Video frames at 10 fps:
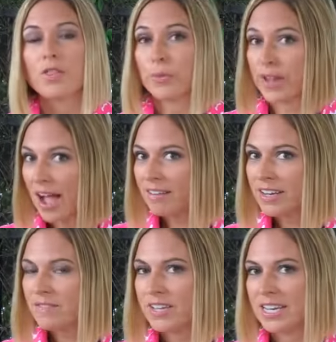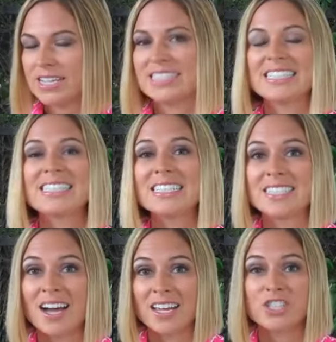The reality of it is, is that
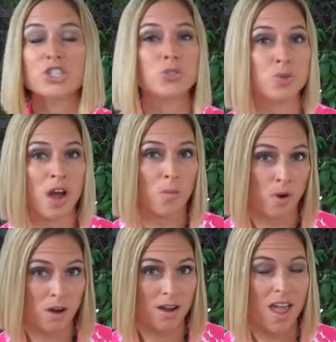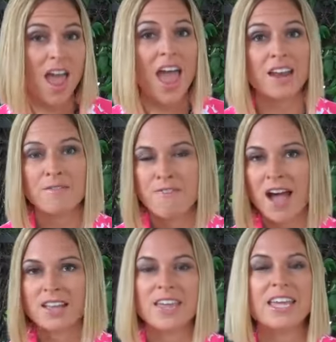diets do not work and in
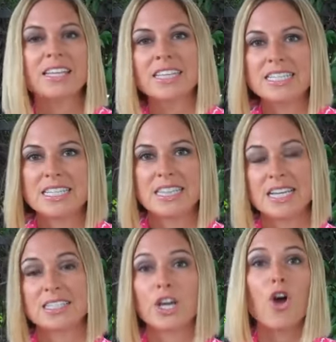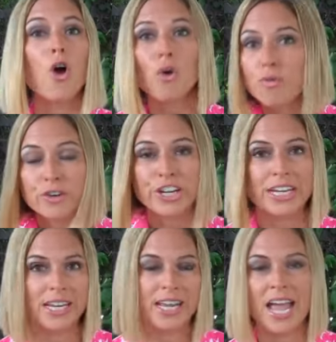fact, they can lead to things like
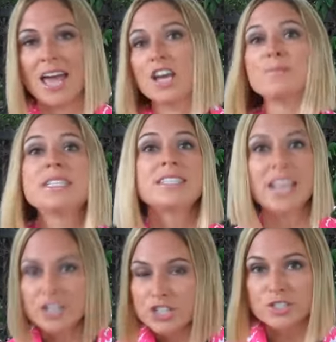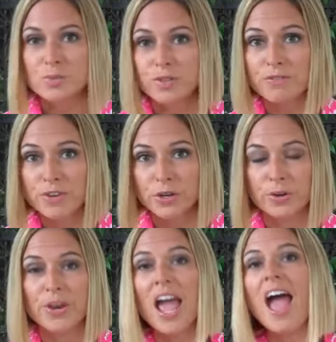overeating and obsessions with
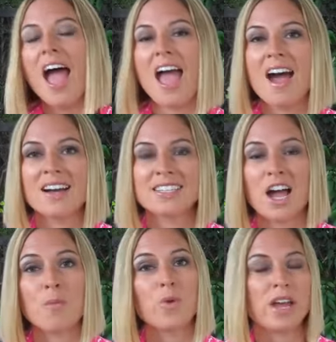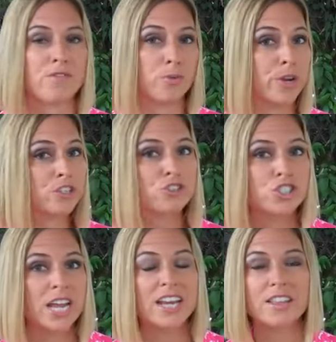food. And um, we have the
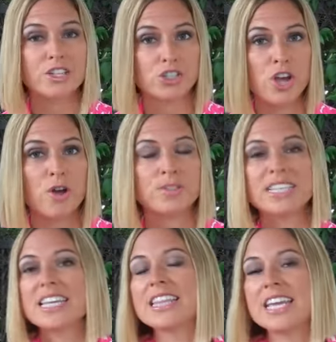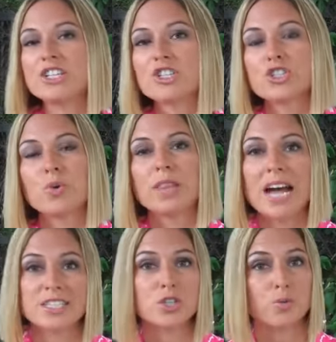research data that shows that they just don't
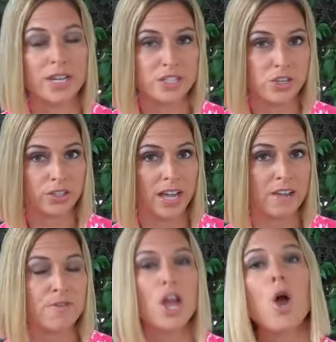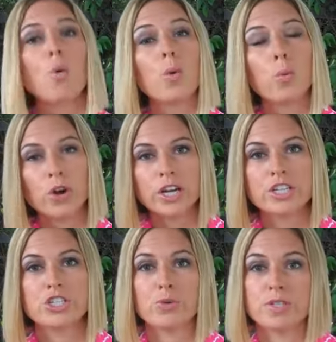last the rest of your life. What we're
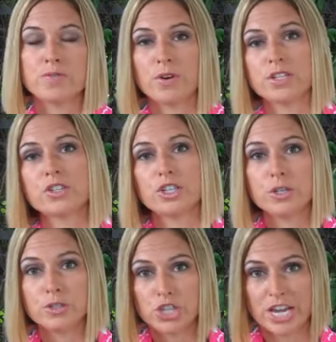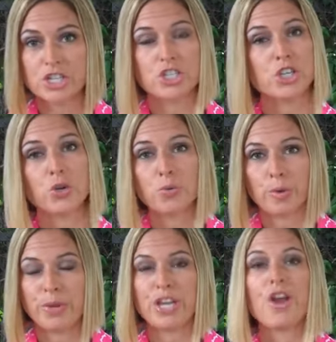going to do is focus on changes that you can
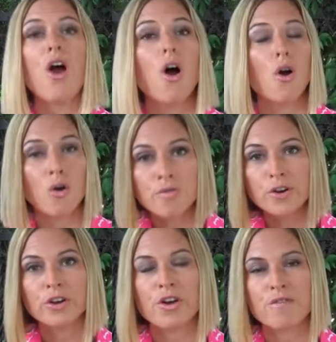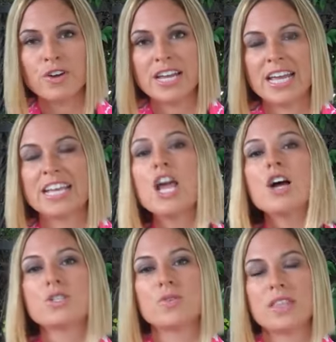repeat over and over again
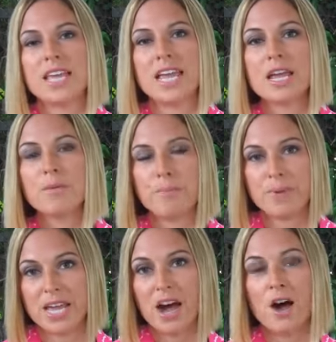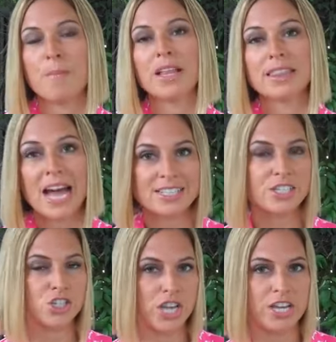so that they become
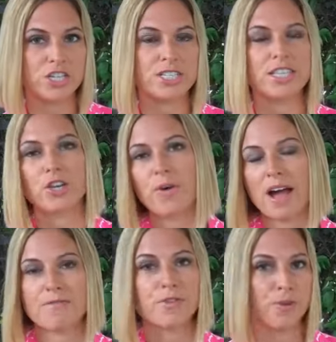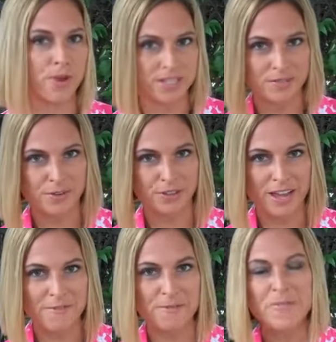lasting changes that you'll have for the rest of your
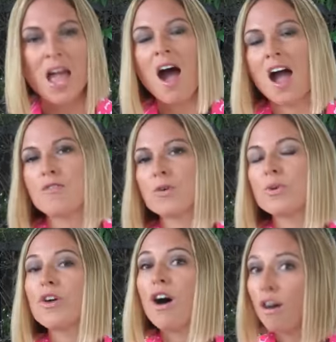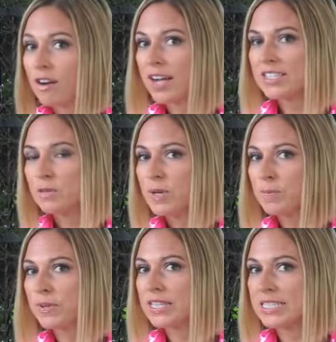life. I work with all kinds of
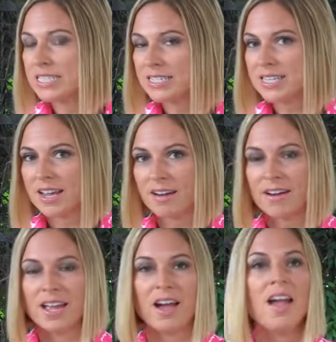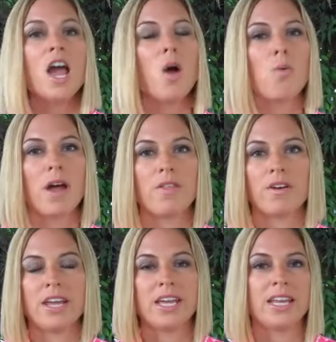people in the DC area,
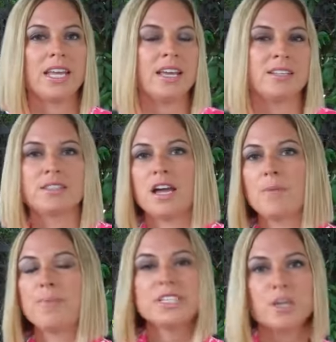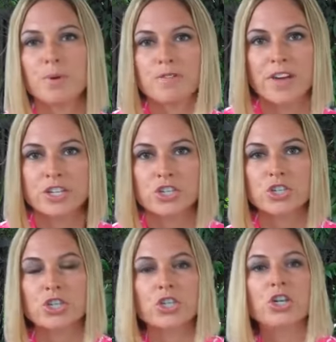whether it is the busy
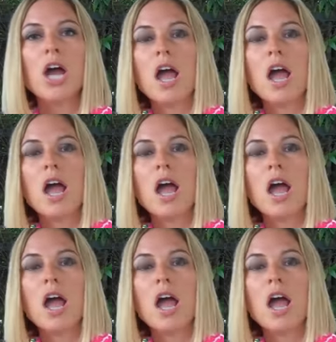professional,